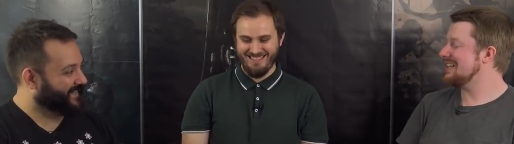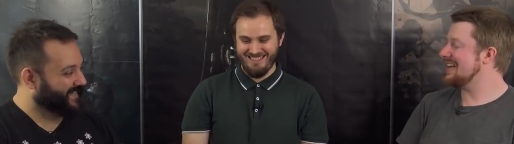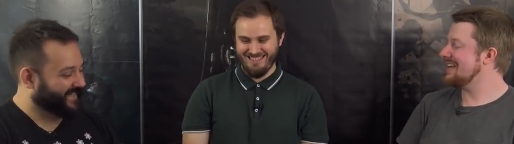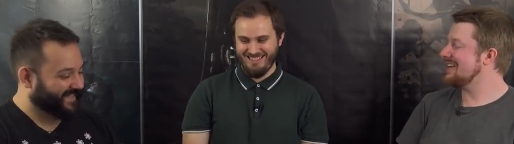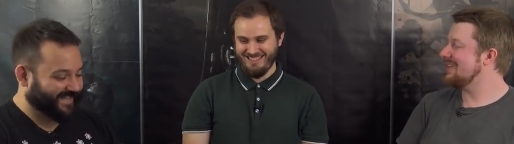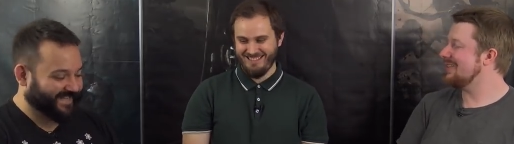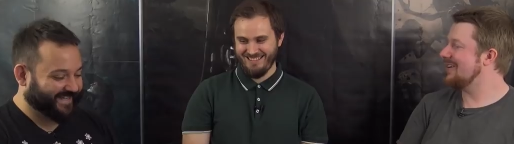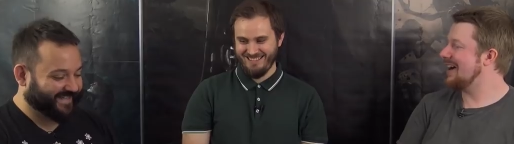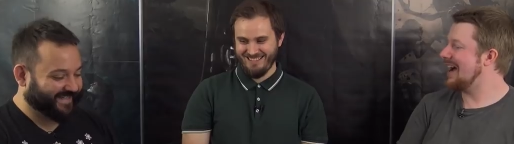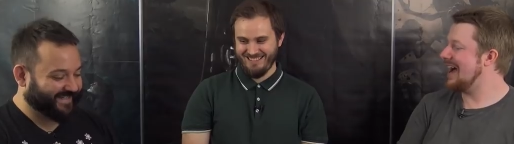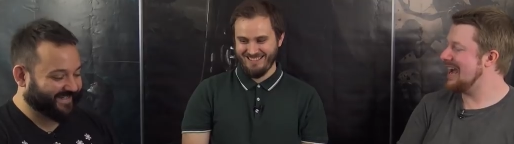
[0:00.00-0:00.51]

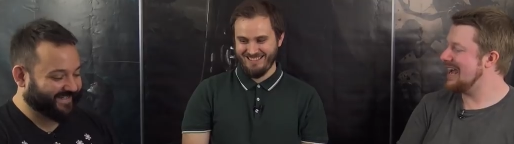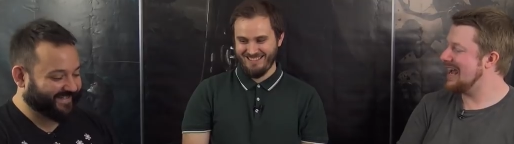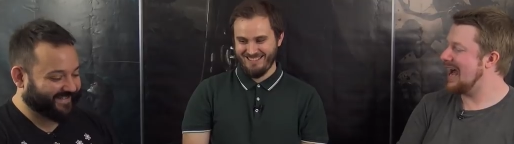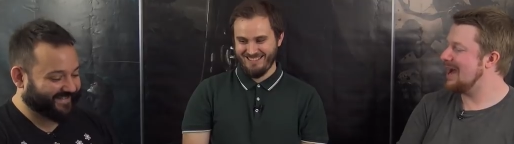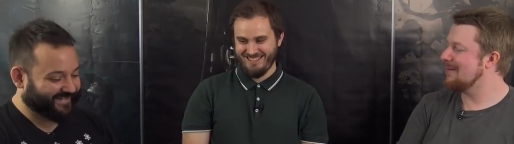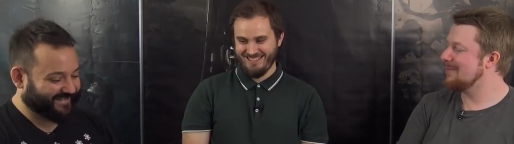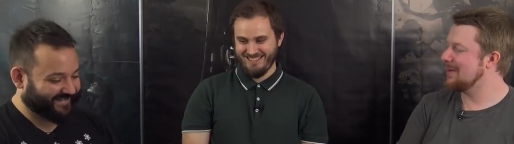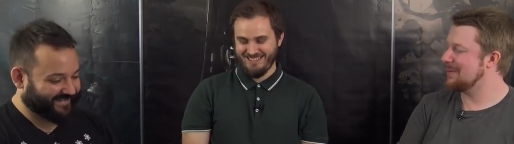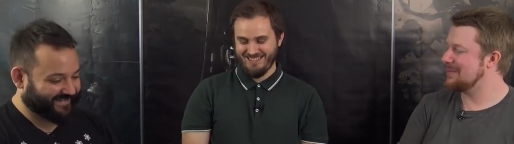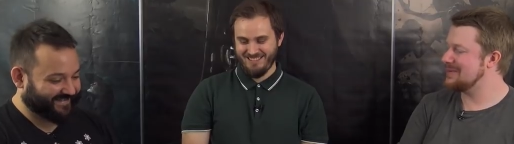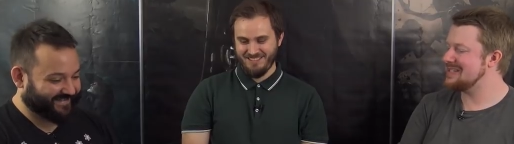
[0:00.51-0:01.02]
Speaker 1: I,
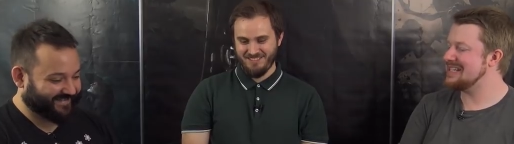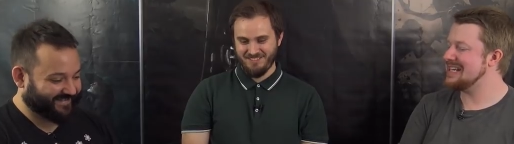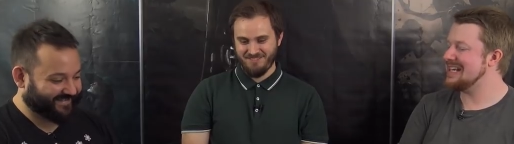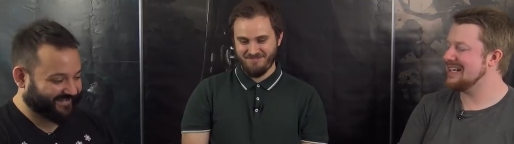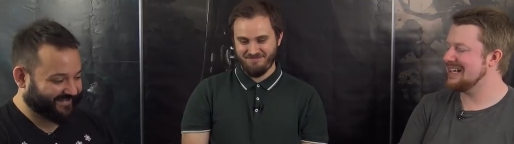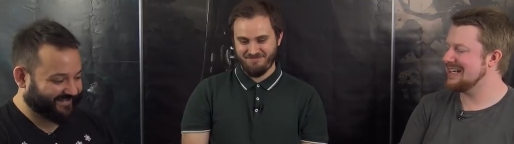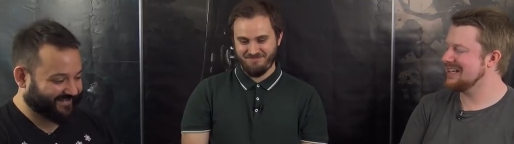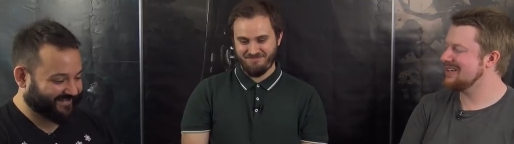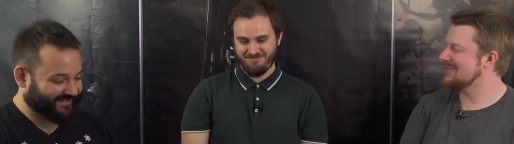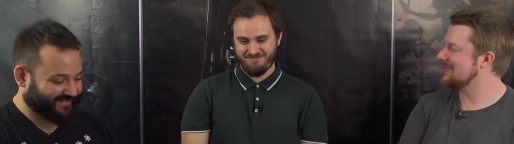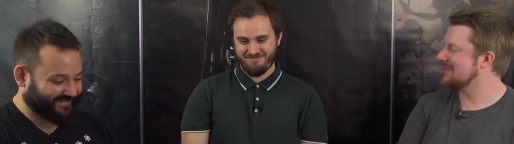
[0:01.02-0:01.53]
am
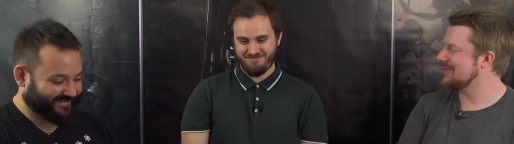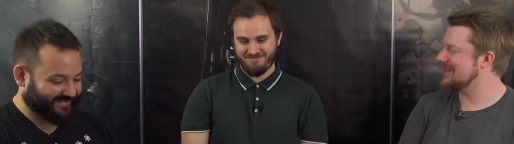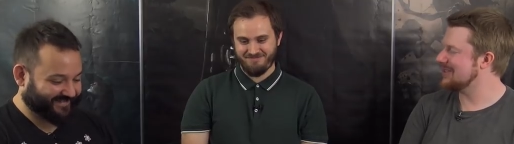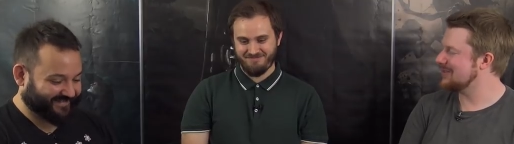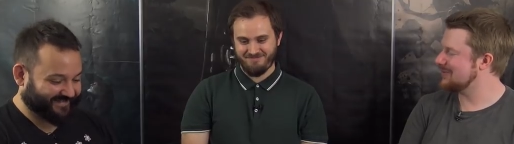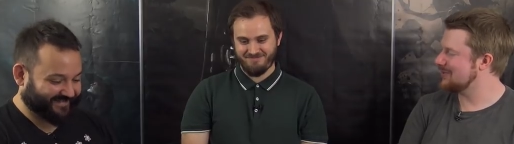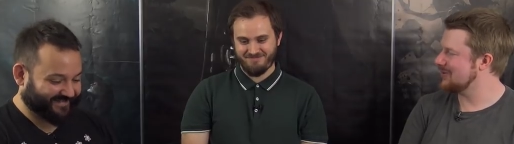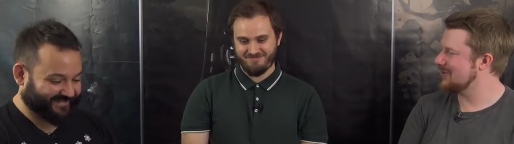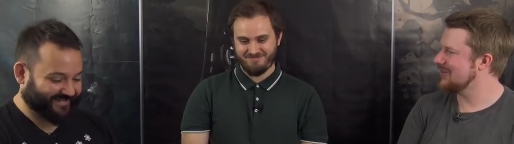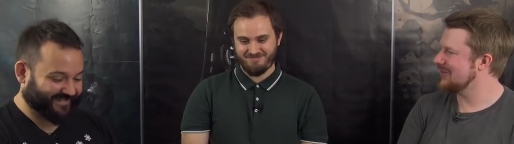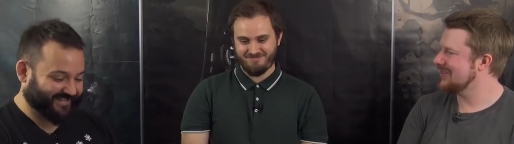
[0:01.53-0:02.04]
abstaining from this
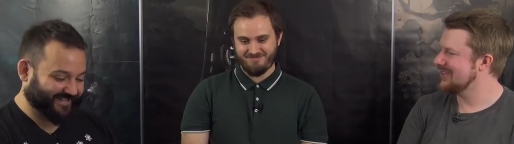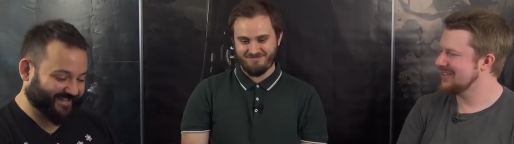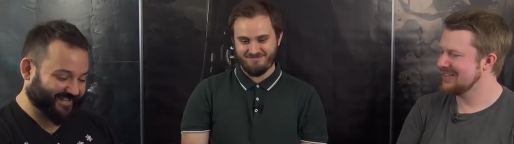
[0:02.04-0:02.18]
vote.